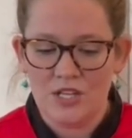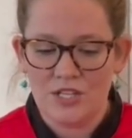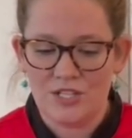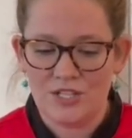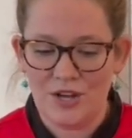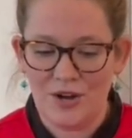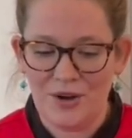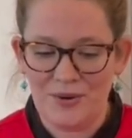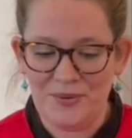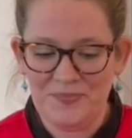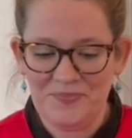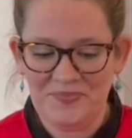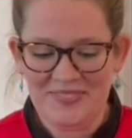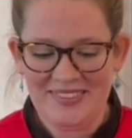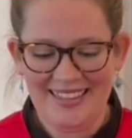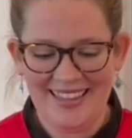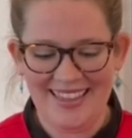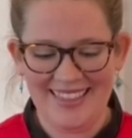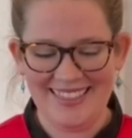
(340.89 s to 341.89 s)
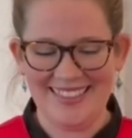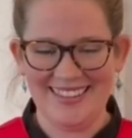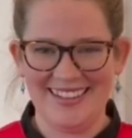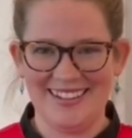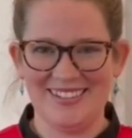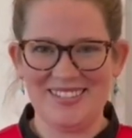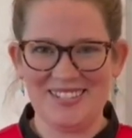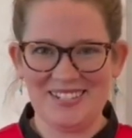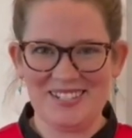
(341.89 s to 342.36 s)
So
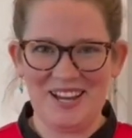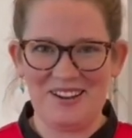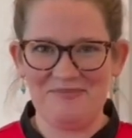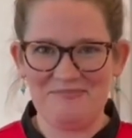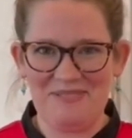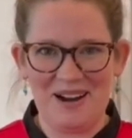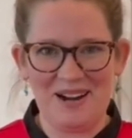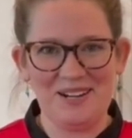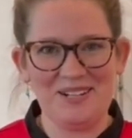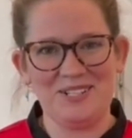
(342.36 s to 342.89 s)
here's the tough part.